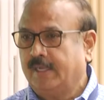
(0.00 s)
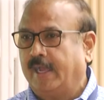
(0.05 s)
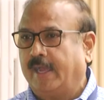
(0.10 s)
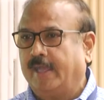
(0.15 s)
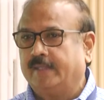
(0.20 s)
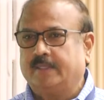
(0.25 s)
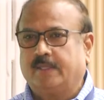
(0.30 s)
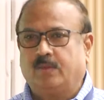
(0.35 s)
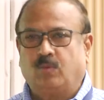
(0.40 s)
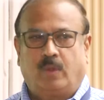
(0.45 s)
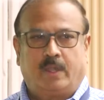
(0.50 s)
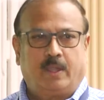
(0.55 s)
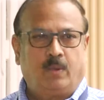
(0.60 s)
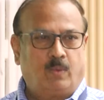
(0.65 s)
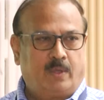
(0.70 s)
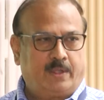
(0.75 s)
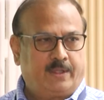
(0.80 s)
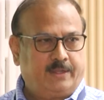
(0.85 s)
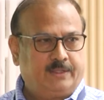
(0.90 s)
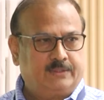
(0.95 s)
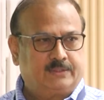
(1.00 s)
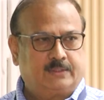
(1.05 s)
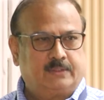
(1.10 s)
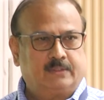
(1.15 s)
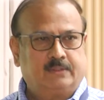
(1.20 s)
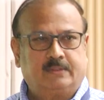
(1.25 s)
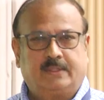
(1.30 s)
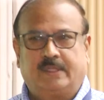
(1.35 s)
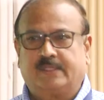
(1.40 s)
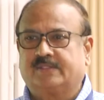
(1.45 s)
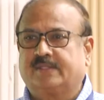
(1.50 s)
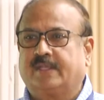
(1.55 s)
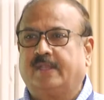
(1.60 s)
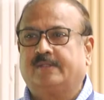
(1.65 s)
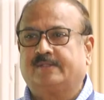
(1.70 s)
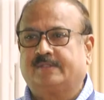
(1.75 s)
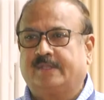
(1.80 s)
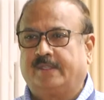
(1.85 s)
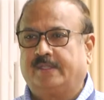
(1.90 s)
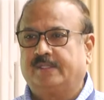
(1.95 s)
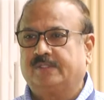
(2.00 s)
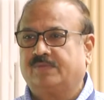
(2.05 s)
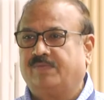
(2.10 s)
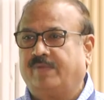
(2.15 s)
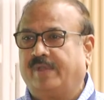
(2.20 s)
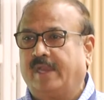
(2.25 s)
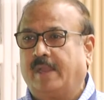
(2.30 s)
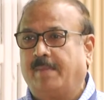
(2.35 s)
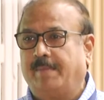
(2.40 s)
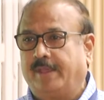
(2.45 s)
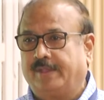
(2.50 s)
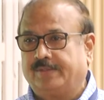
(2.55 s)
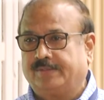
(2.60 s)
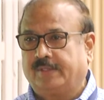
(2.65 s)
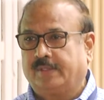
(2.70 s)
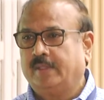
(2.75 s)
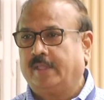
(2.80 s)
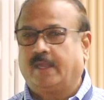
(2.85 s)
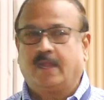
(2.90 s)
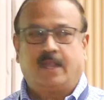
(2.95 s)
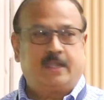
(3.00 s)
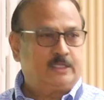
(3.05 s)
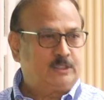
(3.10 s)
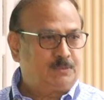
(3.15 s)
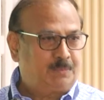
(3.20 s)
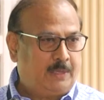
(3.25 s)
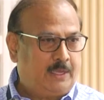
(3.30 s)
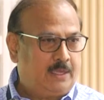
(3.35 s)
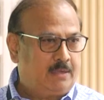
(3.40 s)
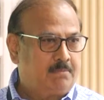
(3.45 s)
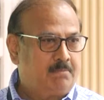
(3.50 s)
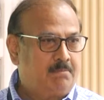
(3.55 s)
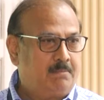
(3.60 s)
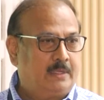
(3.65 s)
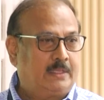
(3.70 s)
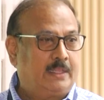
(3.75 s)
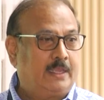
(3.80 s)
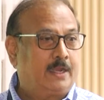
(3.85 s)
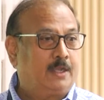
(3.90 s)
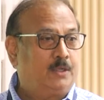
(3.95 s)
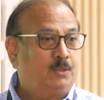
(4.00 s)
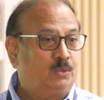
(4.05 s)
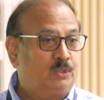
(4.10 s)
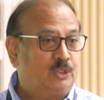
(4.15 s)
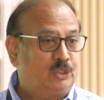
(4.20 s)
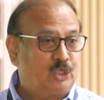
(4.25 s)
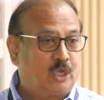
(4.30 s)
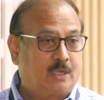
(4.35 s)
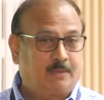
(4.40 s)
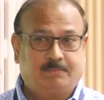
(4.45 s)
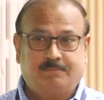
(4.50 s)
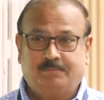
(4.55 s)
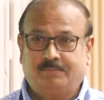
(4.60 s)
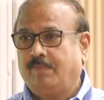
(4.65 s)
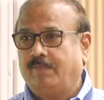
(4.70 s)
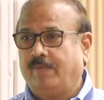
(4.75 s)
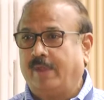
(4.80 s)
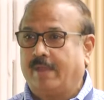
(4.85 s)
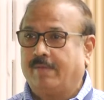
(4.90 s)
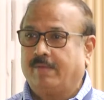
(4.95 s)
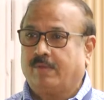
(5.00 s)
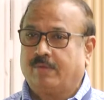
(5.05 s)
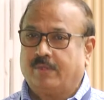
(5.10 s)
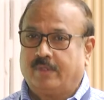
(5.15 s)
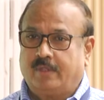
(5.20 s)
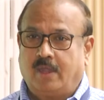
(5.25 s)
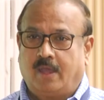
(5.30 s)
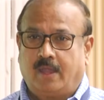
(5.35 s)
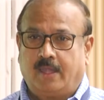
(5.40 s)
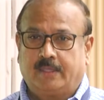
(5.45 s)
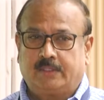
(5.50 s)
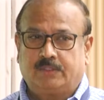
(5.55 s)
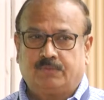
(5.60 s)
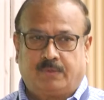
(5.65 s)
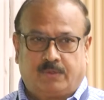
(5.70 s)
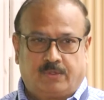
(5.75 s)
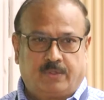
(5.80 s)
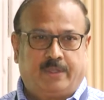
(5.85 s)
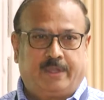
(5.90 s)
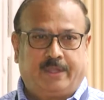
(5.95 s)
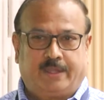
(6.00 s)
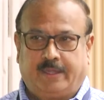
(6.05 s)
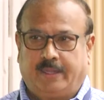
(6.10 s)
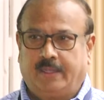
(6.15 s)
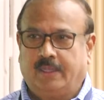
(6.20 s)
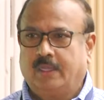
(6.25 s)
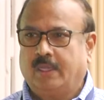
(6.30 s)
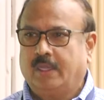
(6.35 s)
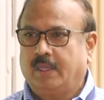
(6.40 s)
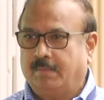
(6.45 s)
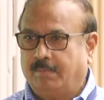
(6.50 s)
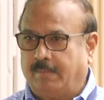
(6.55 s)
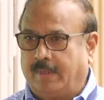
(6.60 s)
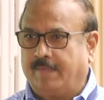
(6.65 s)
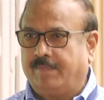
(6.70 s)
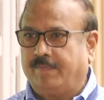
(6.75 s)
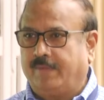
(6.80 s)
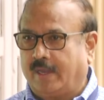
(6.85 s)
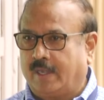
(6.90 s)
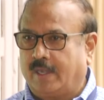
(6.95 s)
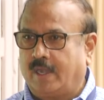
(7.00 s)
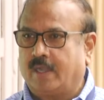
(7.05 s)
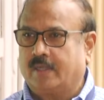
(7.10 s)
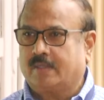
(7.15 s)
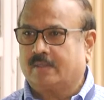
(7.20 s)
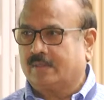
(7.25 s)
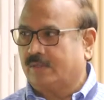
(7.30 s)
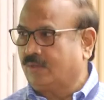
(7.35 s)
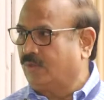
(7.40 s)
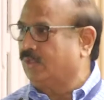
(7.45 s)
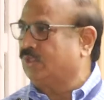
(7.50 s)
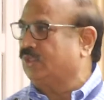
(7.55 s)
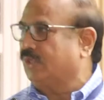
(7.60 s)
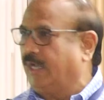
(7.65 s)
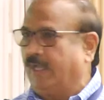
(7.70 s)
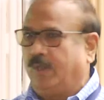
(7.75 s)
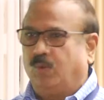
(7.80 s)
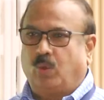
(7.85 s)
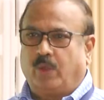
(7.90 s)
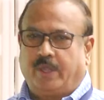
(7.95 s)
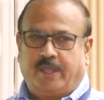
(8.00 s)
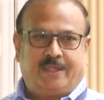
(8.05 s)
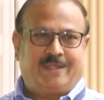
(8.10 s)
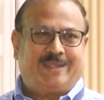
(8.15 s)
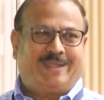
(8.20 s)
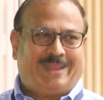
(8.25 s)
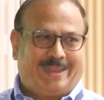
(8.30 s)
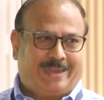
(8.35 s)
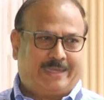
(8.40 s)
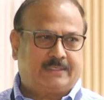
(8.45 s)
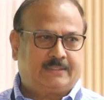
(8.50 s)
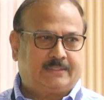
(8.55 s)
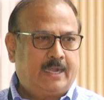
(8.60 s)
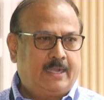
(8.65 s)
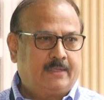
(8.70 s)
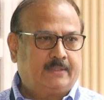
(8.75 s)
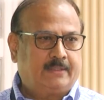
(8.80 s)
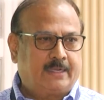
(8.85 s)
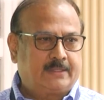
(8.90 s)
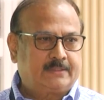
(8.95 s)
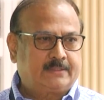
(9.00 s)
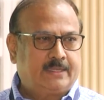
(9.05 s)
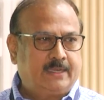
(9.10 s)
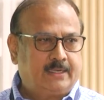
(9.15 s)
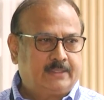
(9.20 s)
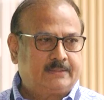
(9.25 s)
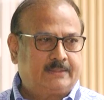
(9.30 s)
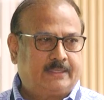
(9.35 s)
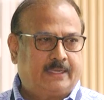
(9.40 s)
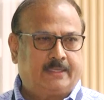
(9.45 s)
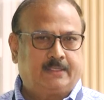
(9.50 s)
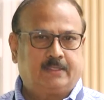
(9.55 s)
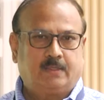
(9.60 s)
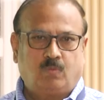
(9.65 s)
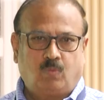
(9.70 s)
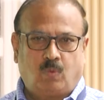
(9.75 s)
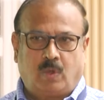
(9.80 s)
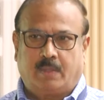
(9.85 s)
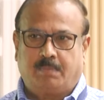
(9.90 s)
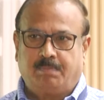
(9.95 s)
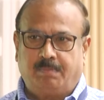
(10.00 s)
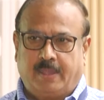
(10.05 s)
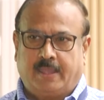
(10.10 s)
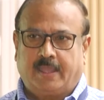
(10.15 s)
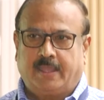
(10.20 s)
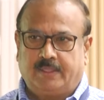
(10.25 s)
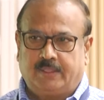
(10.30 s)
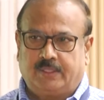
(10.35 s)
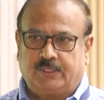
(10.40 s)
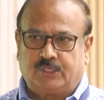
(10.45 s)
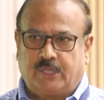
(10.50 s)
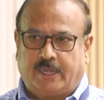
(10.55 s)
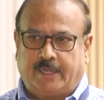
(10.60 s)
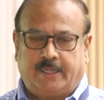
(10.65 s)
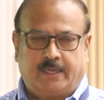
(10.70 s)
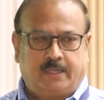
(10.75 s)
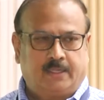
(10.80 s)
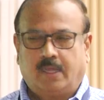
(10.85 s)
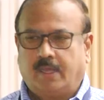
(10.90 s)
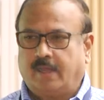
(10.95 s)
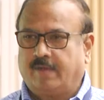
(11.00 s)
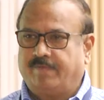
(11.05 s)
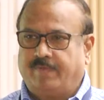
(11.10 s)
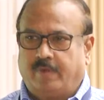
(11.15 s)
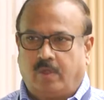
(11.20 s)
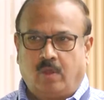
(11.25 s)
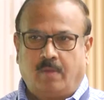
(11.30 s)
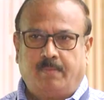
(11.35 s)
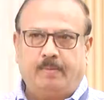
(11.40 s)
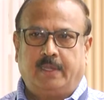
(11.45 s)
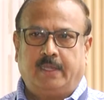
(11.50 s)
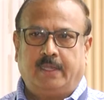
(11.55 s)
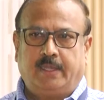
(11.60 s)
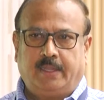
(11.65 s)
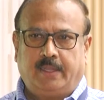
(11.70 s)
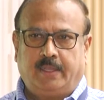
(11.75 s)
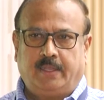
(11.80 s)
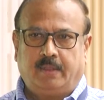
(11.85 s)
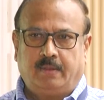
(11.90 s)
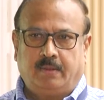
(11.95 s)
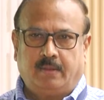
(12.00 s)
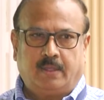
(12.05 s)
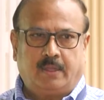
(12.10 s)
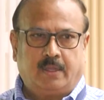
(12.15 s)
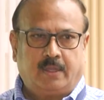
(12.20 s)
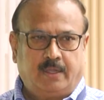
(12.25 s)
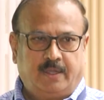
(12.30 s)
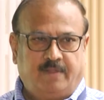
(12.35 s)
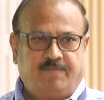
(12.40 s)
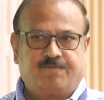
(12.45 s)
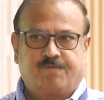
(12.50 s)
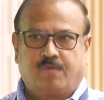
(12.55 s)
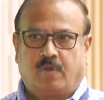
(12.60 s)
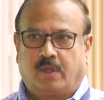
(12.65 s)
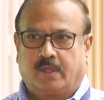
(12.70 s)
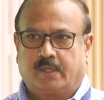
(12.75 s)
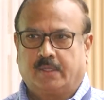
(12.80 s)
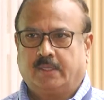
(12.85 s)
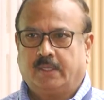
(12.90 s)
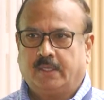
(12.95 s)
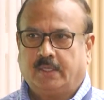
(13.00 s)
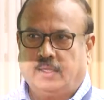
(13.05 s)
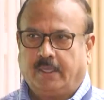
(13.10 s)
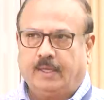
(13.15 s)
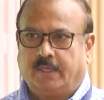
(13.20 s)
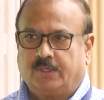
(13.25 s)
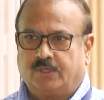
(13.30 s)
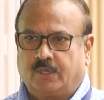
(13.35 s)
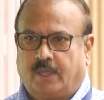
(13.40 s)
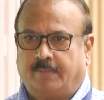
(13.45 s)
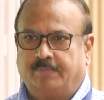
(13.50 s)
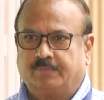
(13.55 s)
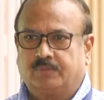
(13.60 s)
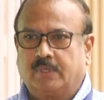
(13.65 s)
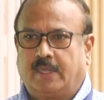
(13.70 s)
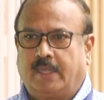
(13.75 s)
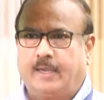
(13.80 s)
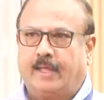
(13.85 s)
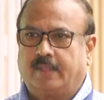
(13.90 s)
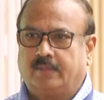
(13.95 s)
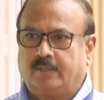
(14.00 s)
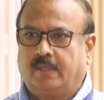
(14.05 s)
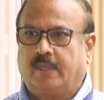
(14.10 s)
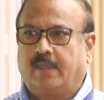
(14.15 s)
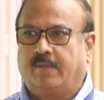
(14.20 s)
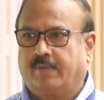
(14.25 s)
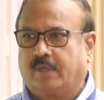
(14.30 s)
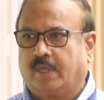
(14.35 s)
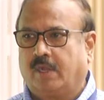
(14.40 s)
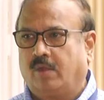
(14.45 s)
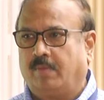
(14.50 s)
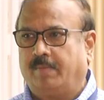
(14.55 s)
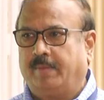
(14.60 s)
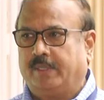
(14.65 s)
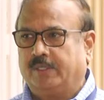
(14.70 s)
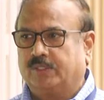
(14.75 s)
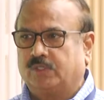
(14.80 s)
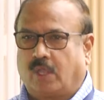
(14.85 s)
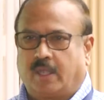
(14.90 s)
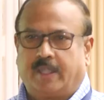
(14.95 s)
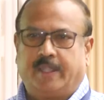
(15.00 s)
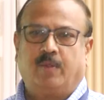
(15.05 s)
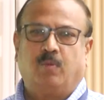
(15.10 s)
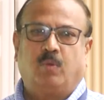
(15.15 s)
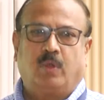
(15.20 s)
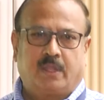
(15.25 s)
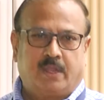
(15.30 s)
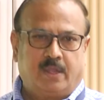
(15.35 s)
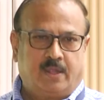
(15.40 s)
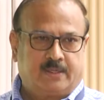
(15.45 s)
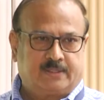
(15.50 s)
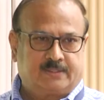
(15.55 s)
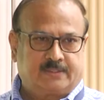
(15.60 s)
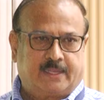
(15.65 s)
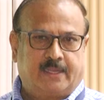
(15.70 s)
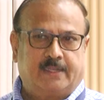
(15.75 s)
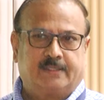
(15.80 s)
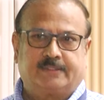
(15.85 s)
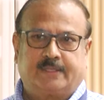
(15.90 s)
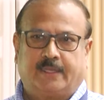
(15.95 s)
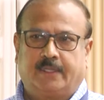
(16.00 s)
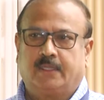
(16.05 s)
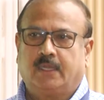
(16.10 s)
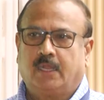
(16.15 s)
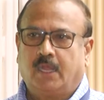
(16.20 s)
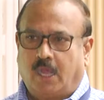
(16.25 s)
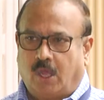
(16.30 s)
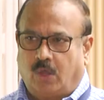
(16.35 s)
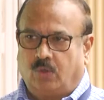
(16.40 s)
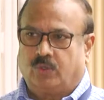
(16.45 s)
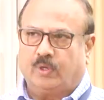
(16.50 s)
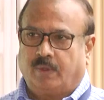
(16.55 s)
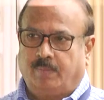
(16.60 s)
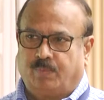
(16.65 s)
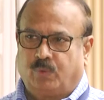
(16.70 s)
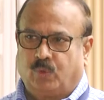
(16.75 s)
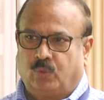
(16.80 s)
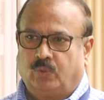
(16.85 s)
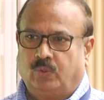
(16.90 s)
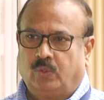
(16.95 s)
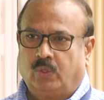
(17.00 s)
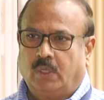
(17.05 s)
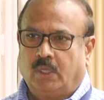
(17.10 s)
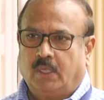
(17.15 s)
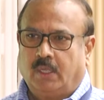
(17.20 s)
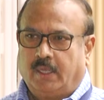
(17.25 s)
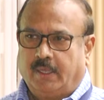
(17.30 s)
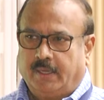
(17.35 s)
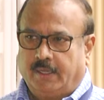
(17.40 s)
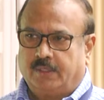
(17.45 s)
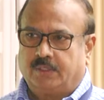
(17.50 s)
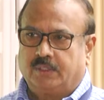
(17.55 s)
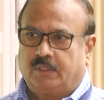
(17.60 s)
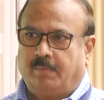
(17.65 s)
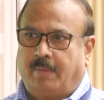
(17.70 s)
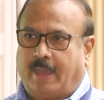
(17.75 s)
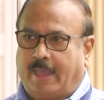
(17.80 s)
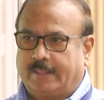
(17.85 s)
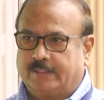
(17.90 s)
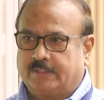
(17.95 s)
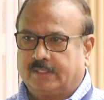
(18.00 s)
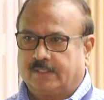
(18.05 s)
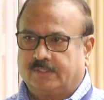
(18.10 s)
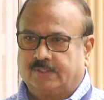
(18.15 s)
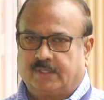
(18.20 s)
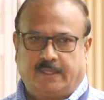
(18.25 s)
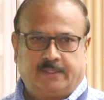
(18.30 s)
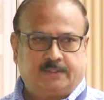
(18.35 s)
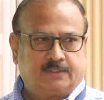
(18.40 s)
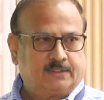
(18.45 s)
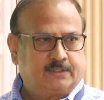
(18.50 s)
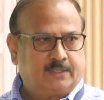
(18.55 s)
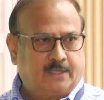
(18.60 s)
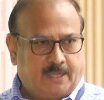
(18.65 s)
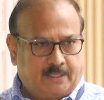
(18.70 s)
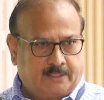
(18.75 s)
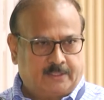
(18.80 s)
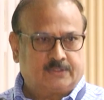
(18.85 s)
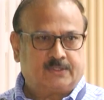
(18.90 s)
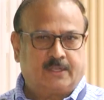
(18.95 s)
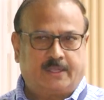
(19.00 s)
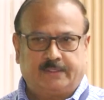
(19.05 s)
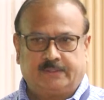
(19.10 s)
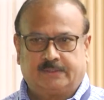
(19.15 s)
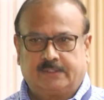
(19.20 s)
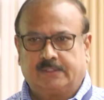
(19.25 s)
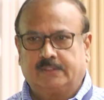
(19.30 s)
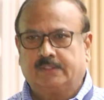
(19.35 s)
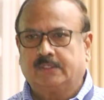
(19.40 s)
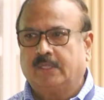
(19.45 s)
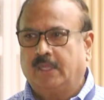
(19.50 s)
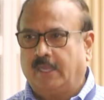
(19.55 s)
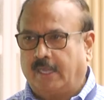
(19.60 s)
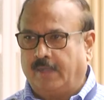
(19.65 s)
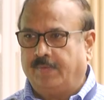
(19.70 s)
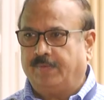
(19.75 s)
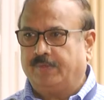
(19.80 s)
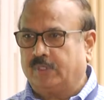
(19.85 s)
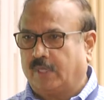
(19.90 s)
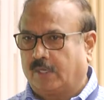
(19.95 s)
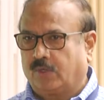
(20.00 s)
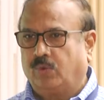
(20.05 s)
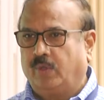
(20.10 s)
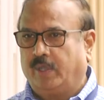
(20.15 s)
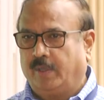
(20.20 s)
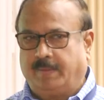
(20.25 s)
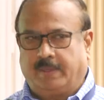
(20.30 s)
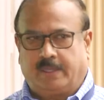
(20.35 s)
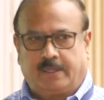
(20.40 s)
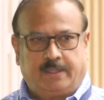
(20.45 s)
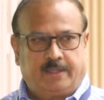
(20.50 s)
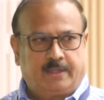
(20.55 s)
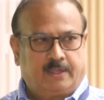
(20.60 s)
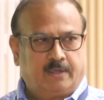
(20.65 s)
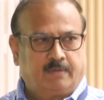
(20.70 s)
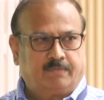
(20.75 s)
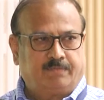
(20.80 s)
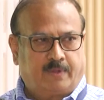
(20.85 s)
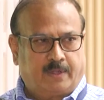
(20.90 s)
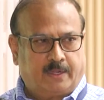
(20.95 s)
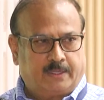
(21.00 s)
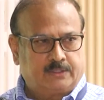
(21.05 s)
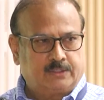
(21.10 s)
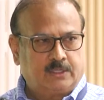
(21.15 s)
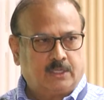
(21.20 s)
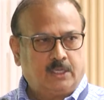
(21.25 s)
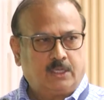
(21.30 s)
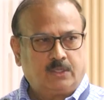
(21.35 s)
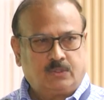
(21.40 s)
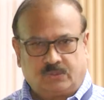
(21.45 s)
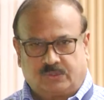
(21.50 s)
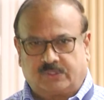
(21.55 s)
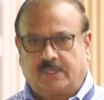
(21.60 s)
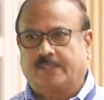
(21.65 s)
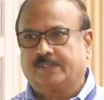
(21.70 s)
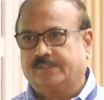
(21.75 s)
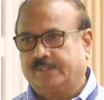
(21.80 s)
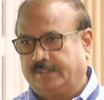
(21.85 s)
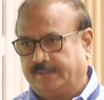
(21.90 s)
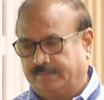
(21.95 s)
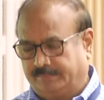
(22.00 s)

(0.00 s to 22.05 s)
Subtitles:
I think only one reason. Their skill set is very amazing. They can't speak, but they can do the job. We have a good knowledge, a good degree, but we are not good skill oriented yet. And that skill set, what making the China are phenomenally leapfrog in terms. And I think our government is already working on a skill set, how to improve into the biological sciences and other sciences, and which are going to be critical for us to succeed.